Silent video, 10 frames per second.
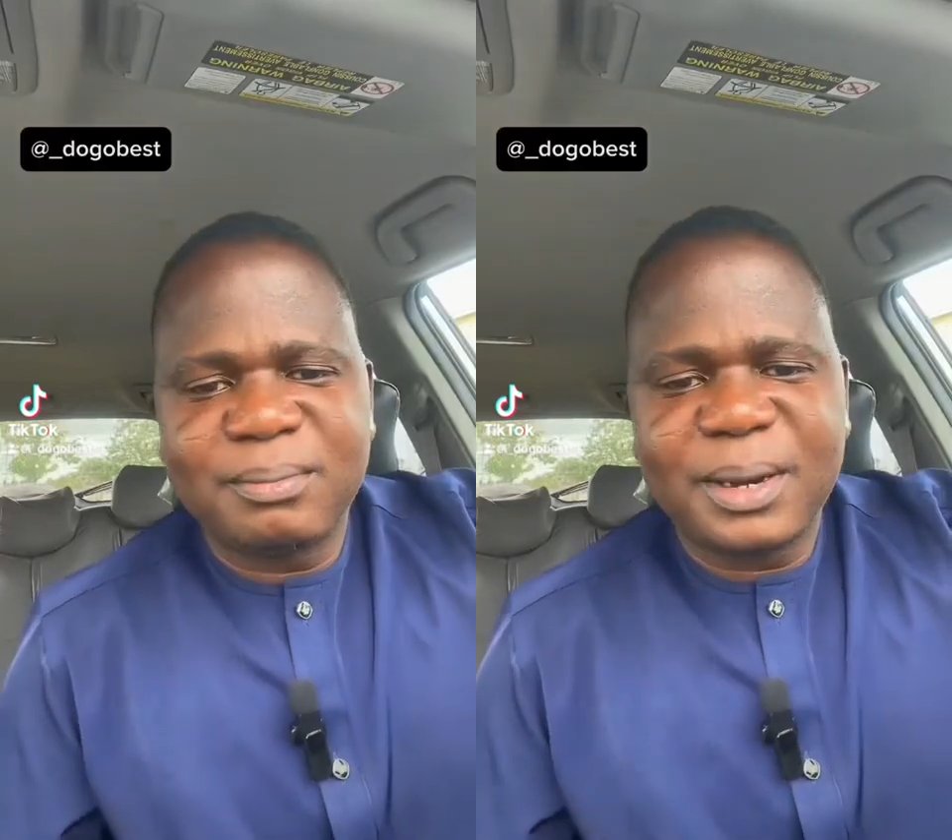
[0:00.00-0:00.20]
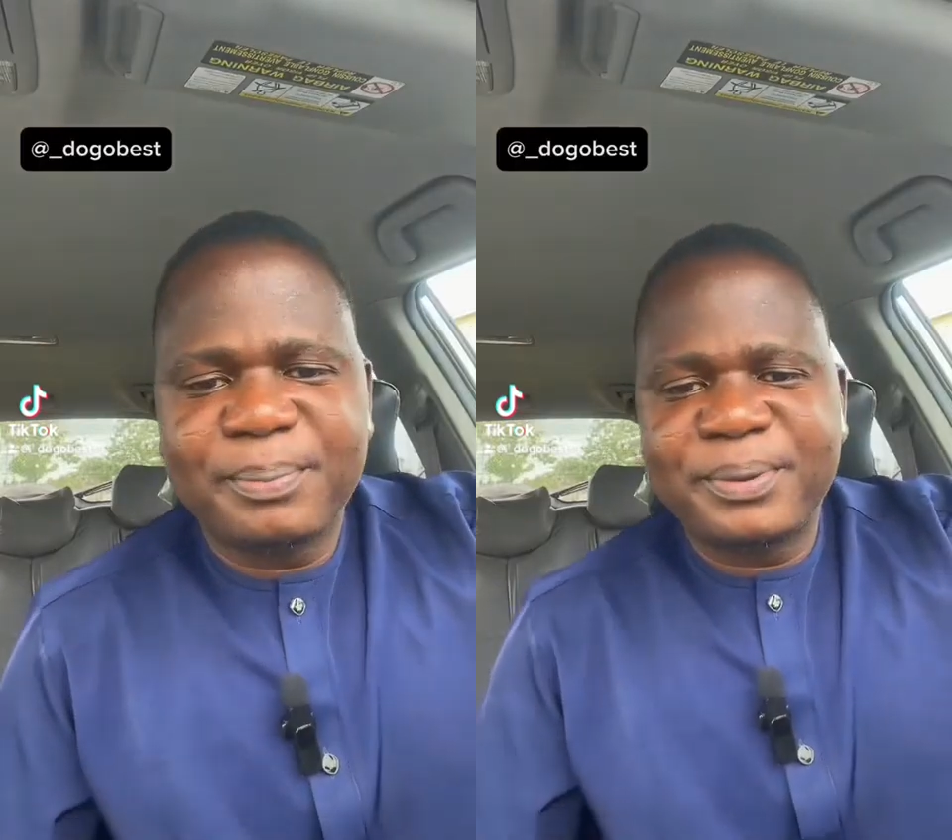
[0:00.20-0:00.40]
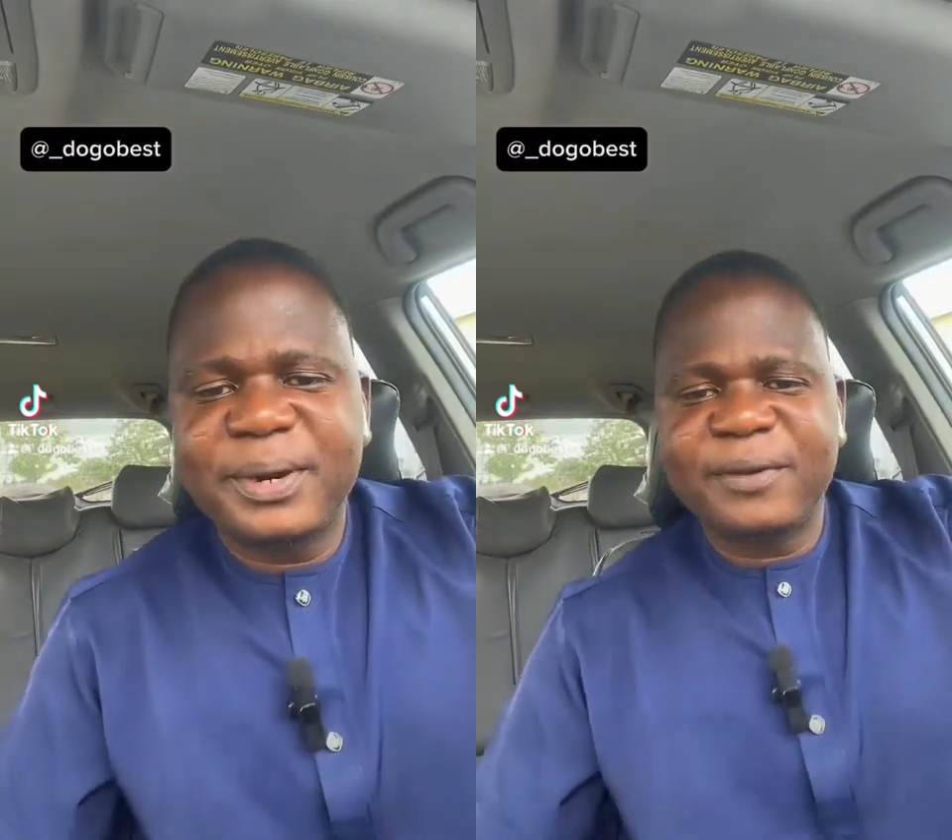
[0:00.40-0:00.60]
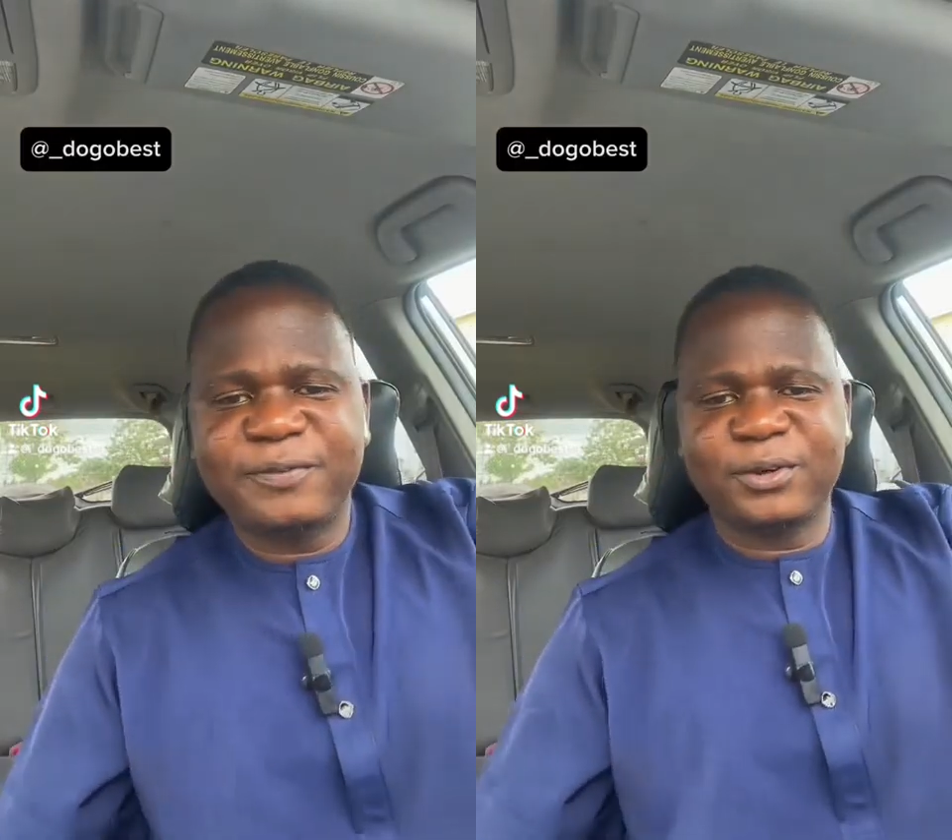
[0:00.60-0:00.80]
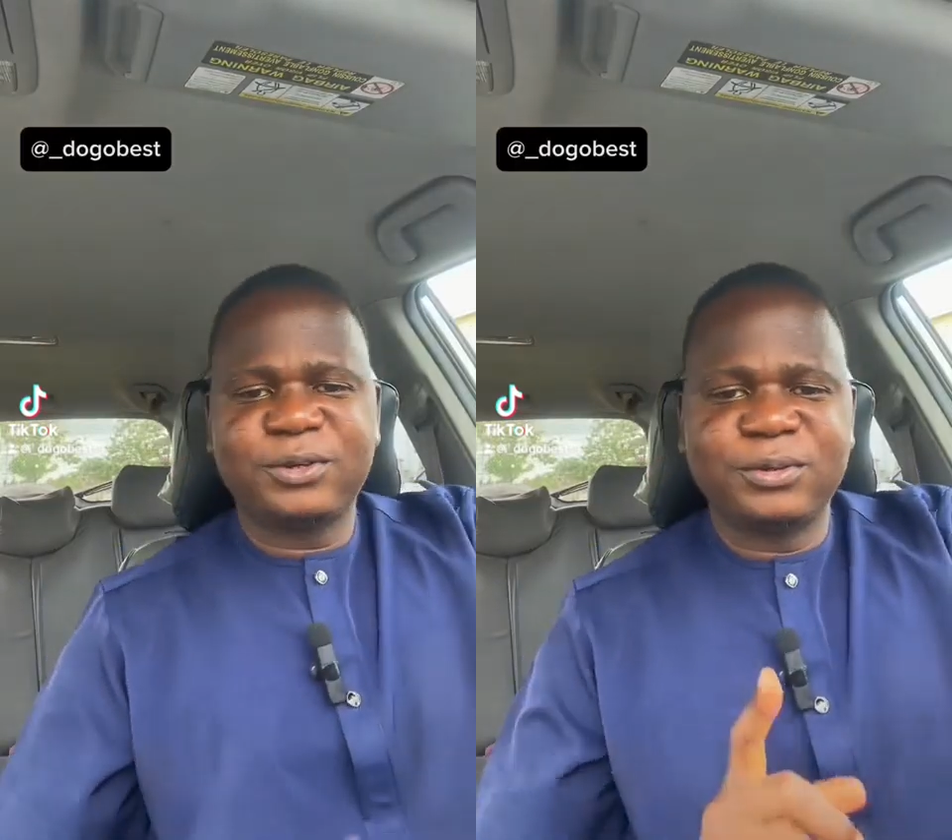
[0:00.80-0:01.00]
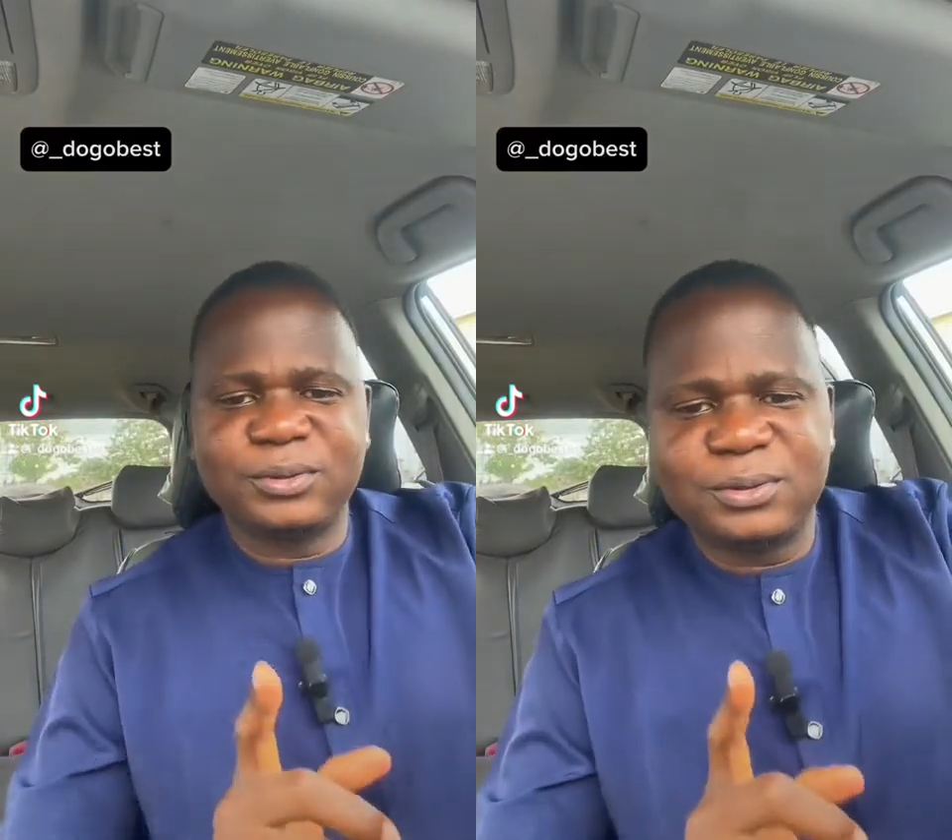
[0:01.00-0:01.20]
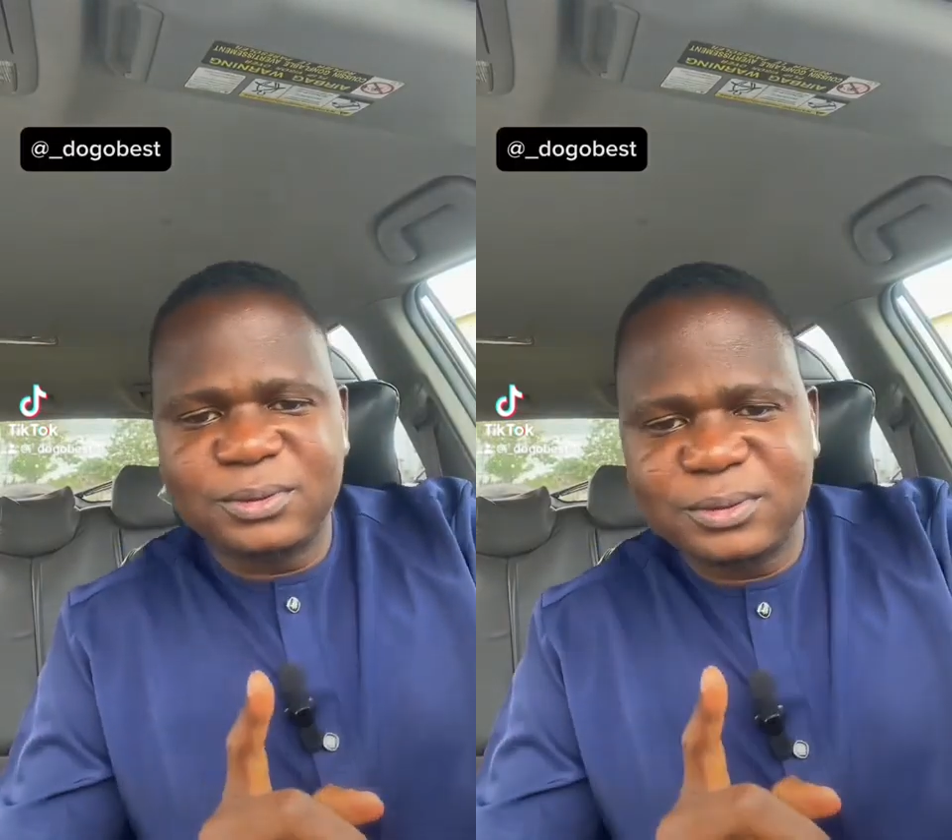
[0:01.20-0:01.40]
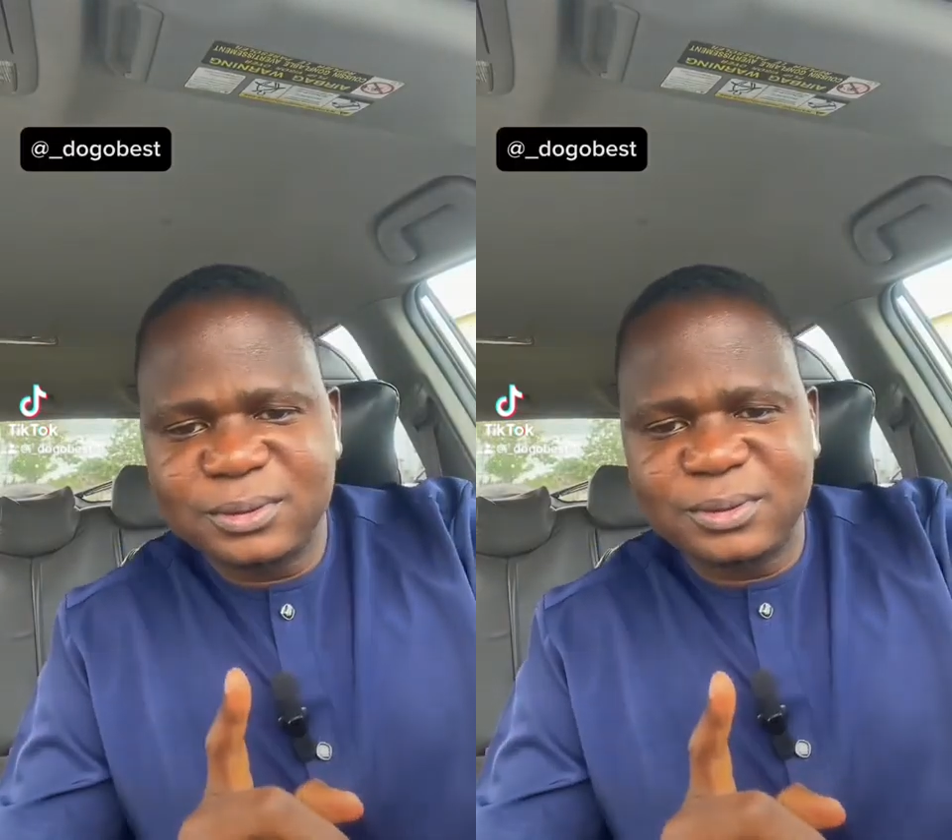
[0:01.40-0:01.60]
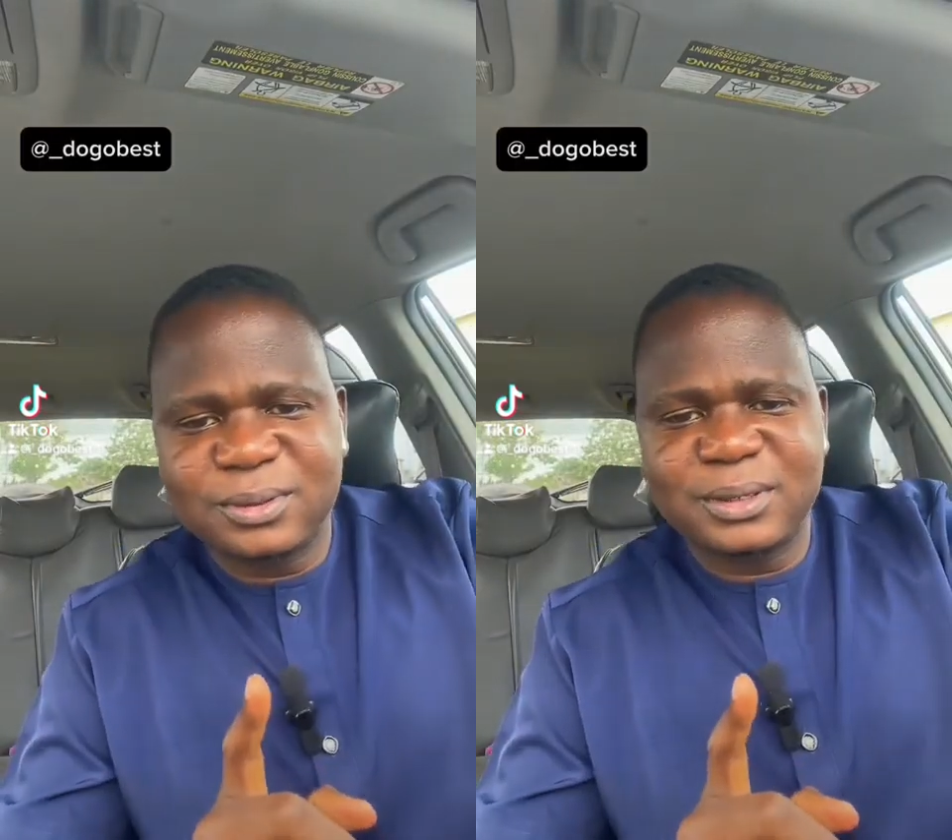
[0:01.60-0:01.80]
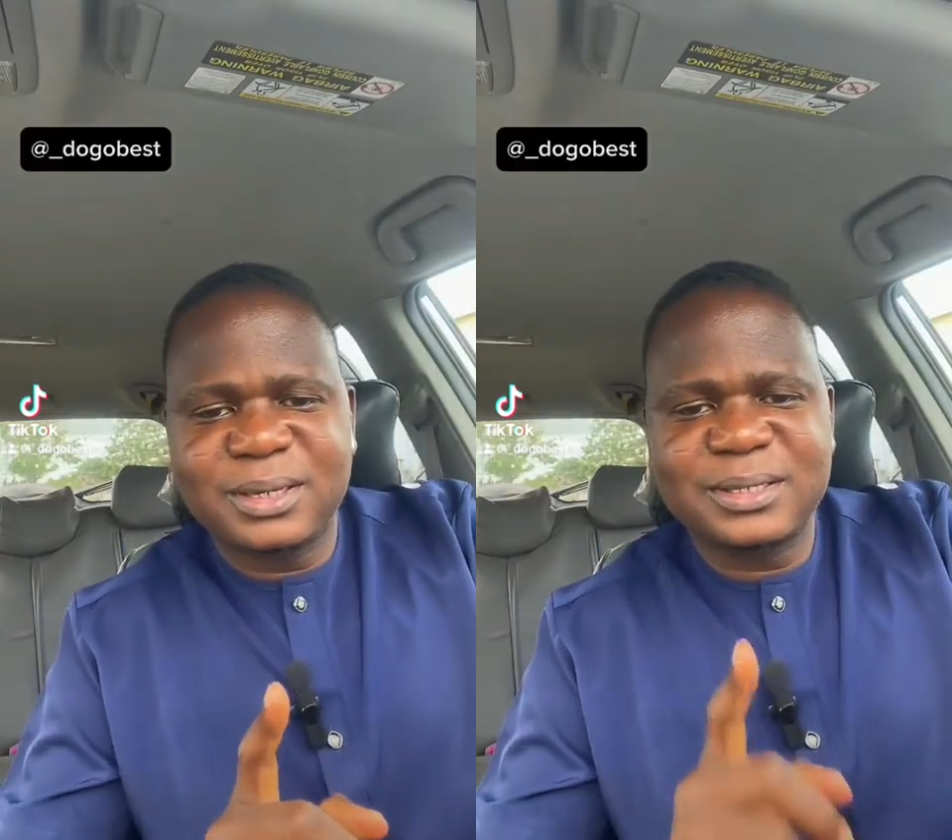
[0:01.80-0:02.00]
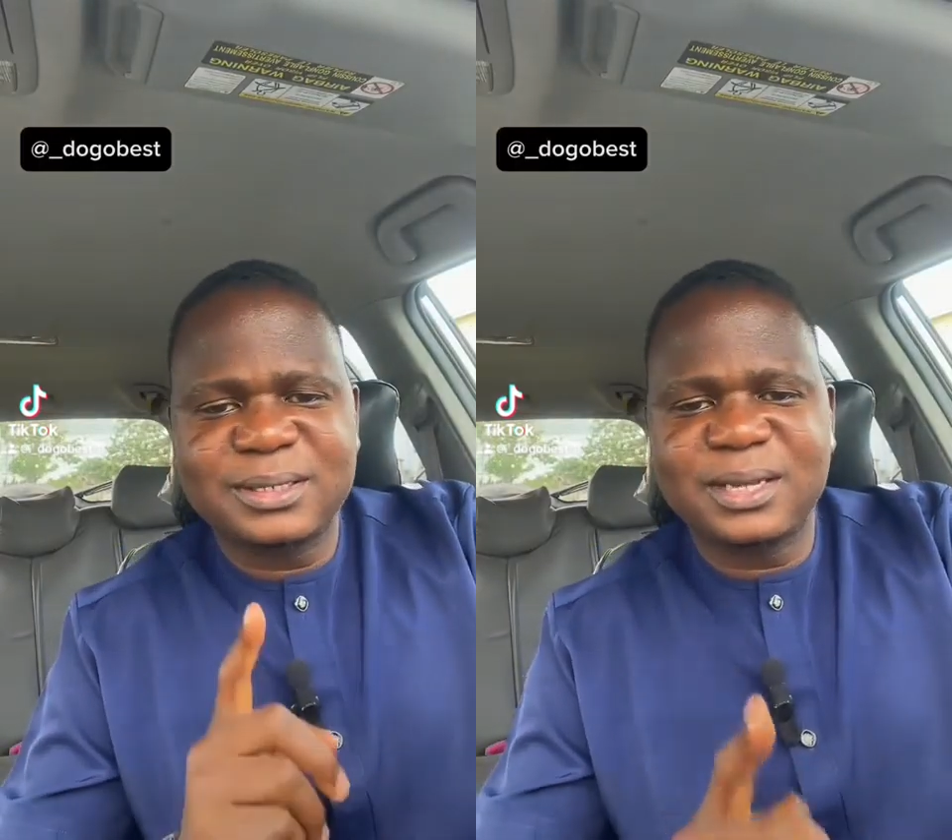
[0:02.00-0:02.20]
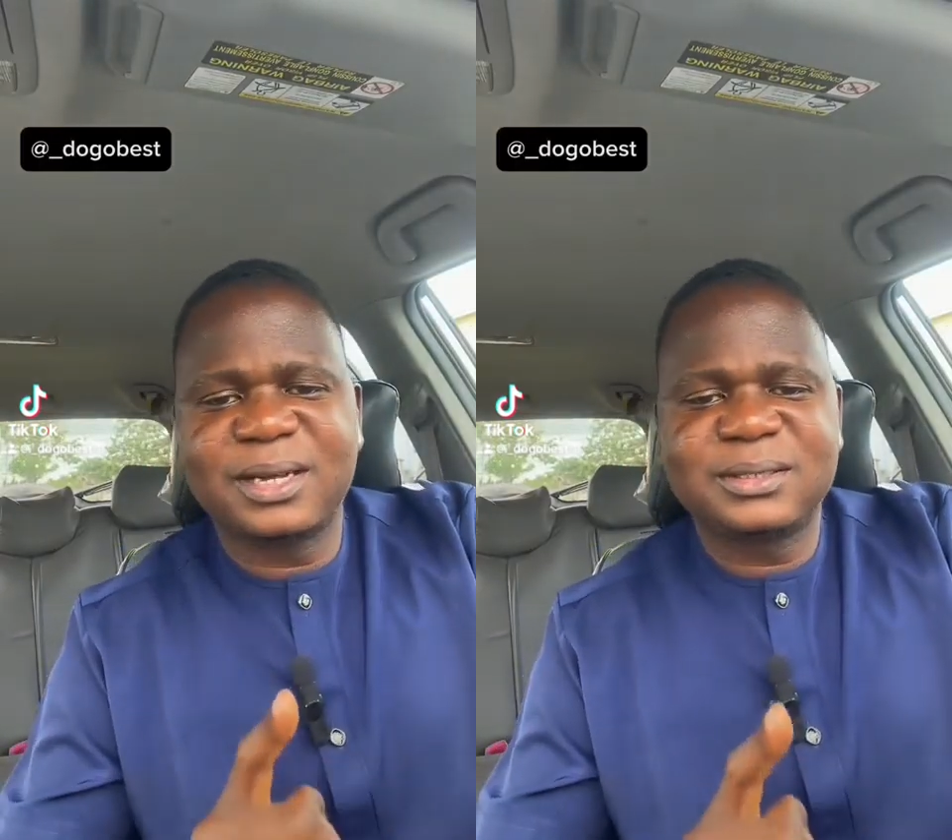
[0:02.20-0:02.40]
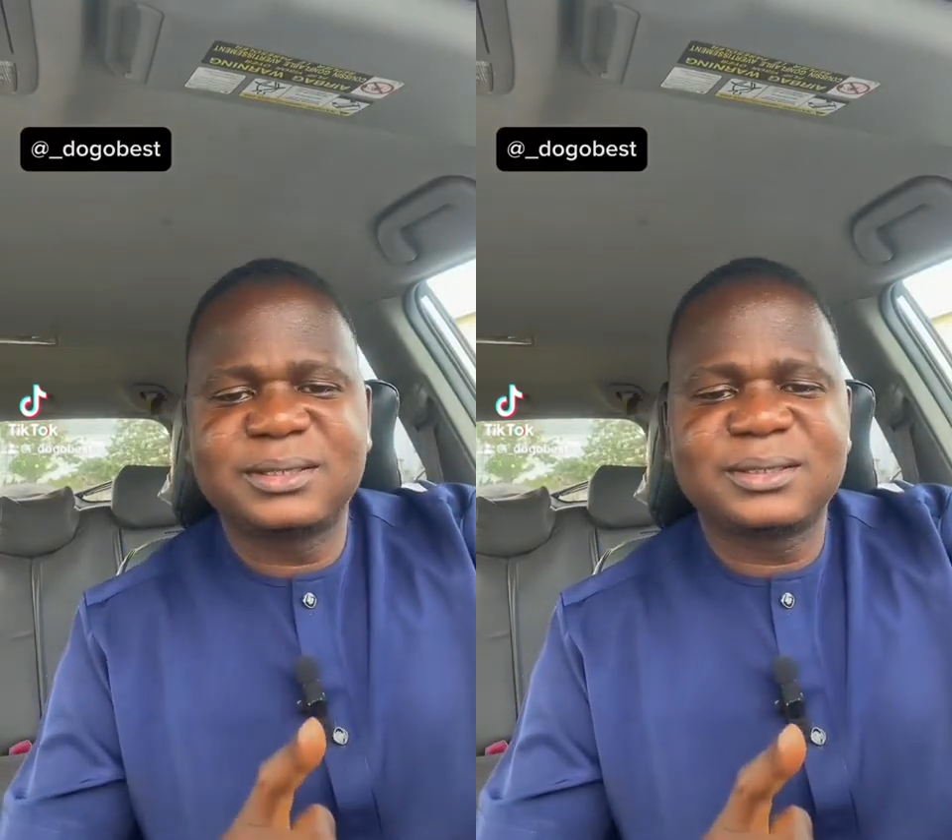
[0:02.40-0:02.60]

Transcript: My prayer for you is that